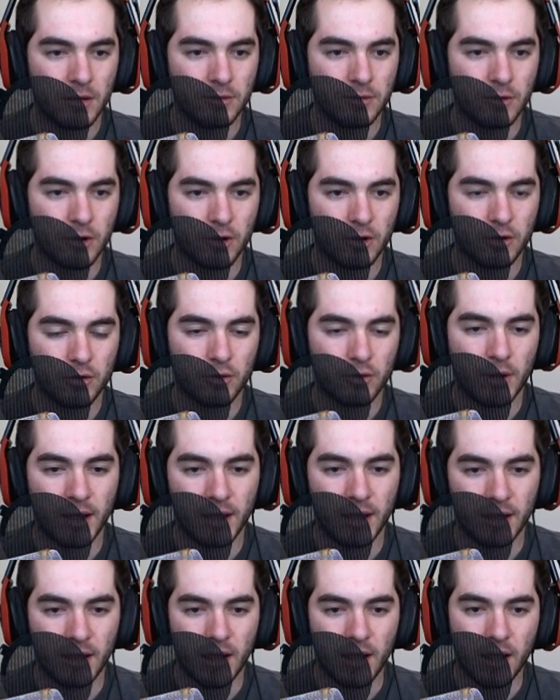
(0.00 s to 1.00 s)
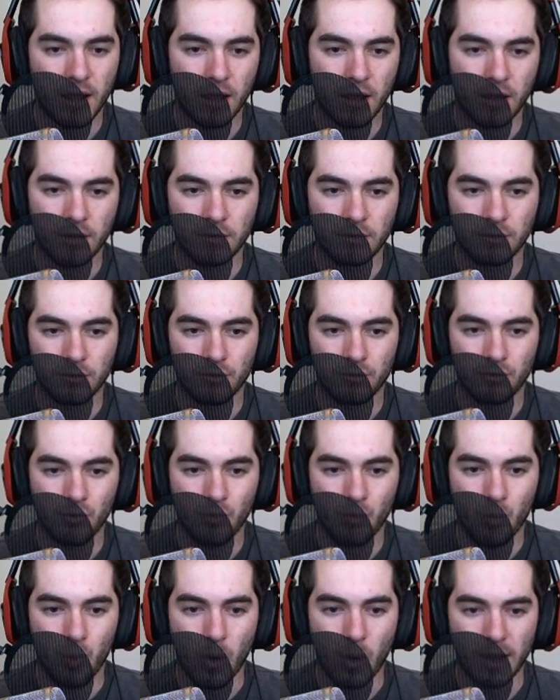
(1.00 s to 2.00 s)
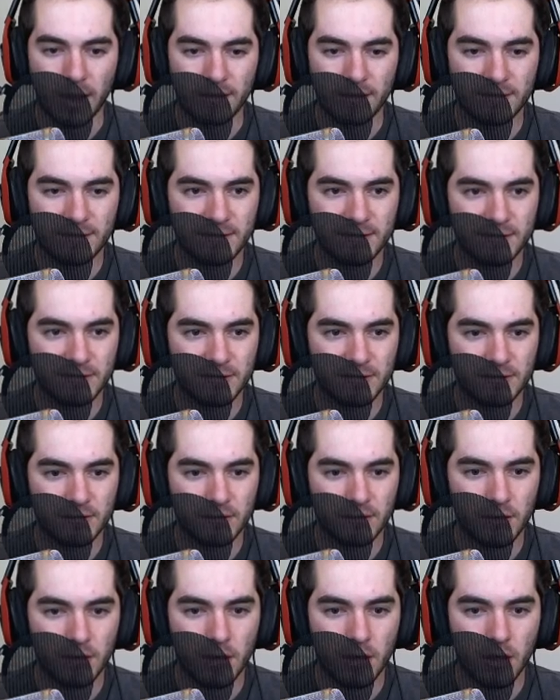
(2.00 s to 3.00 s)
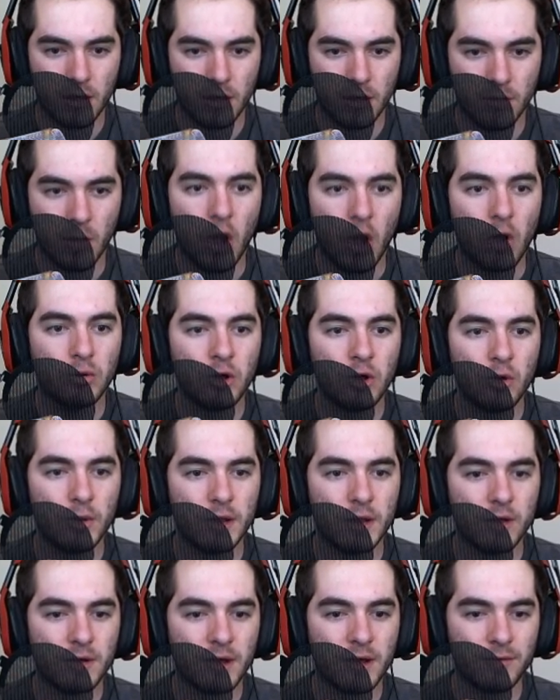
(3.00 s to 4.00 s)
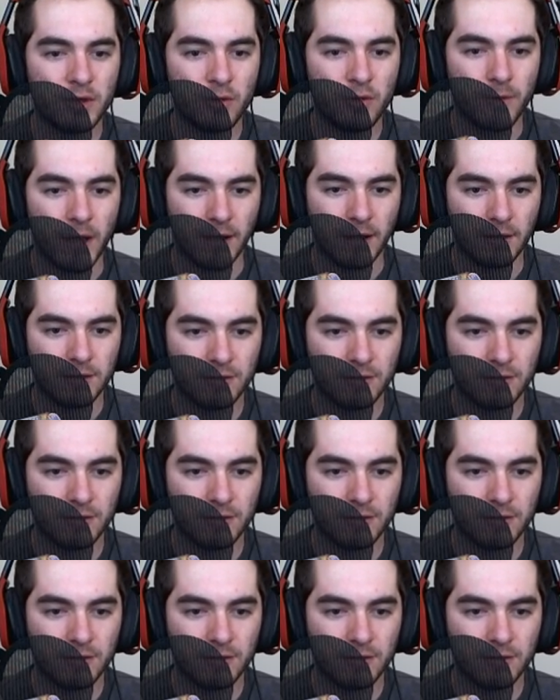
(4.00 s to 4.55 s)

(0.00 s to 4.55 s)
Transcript: dark gray, and white. Oh no, we don't have an Uvite.